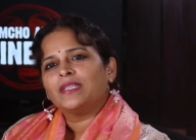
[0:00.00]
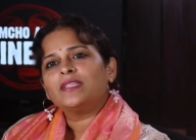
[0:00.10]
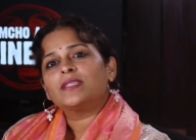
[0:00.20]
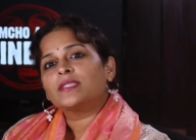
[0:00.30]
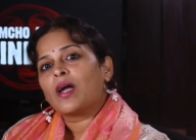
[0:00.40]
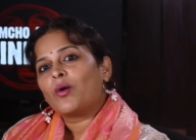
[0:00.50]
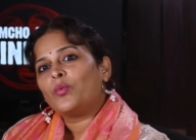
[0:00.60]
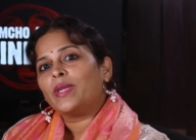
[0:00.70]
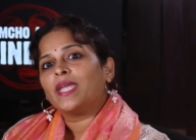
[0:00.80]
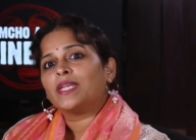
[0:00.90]
This is how
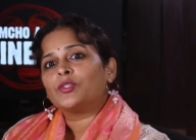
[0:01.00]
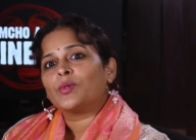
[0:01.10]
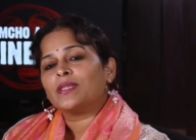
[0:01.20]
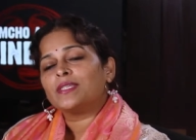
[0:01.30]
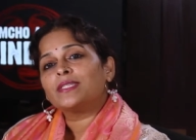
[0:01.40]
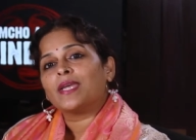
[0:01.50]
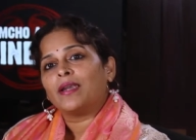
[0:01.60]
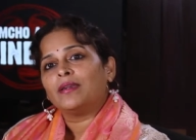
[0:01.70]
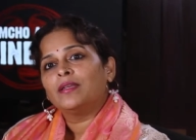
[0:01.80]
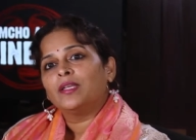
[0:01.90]
we get to
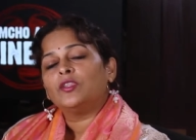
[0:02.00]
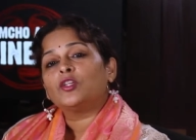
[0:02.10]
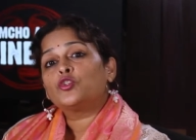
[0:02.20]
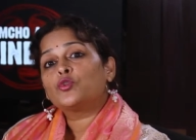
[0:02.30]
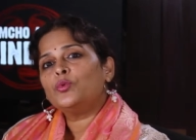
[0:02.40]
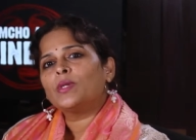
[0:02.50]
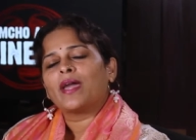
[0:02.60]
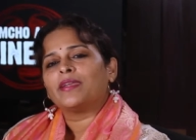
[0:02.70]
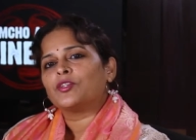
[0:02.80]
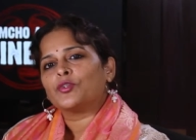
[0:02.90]
understand the true
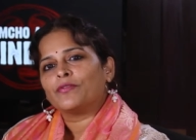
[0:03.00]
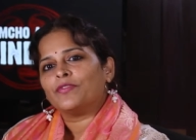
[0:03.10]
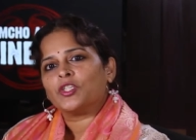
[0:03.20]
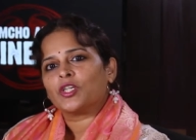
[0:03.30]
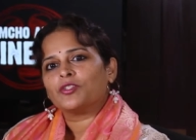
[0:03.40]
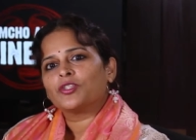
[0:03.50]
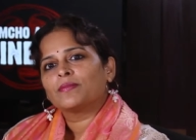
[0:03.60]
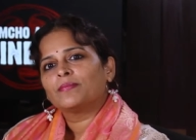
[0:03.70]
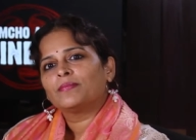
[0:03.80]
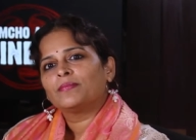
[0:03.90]
character of the judge.
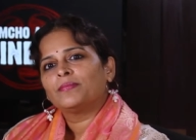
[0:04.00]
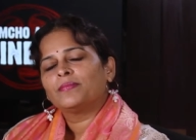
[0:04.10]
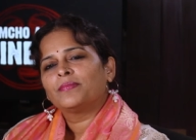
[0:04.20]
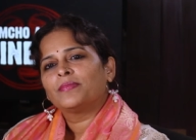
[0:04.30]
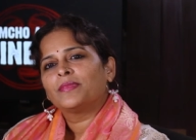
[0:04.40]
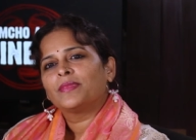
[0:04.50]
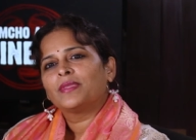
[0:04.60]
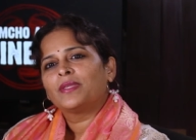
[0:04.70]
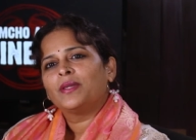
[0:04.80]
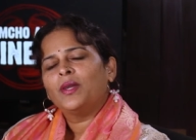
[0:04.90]

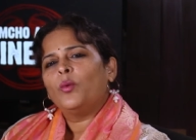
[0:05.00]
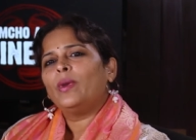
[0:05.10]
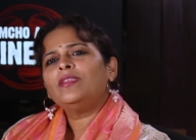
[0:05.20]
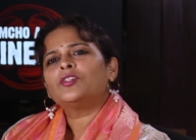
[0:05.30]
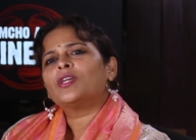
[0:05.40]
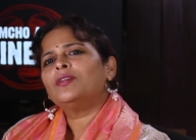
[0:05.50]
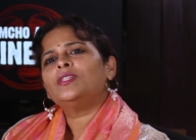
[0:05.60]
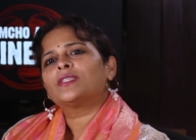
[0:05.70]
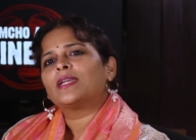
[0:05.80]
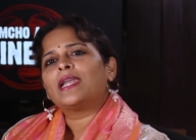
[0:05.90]
When the judge
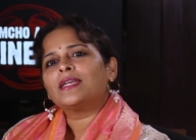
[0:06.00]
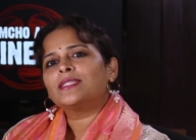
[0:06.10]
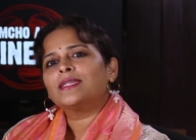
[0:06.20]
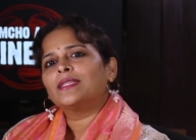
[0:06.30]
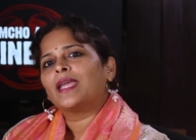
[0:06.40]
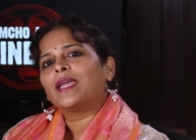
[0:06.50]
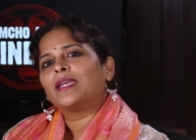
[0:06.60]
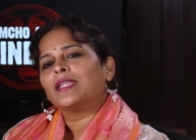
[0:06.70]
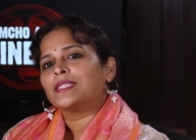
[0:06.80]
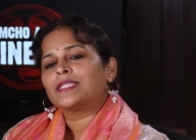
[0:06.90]
is relaxing there
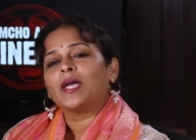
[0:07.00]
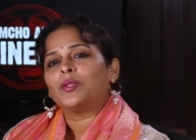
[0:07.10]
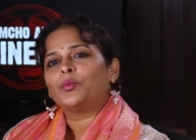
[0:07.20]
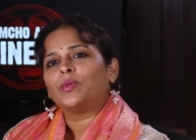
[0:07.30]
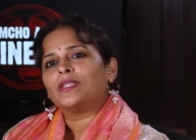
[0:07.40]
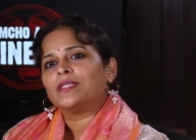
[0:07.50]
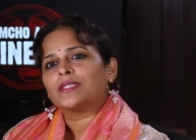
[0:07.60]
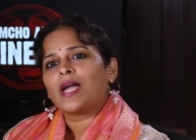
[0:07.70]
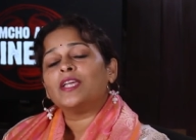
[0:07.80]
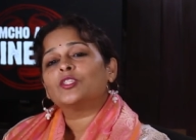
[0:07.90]
in the sun with
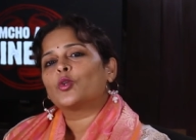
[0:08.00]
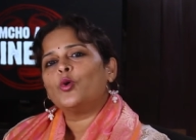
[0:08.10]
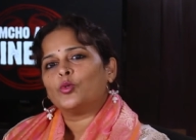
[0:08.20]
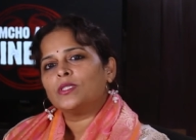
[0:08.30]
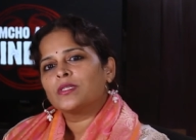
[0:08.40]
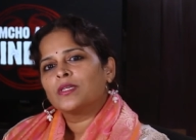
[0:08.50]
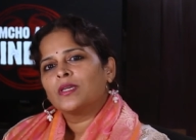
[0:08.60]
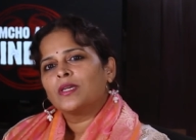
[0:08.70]
his eyes closed,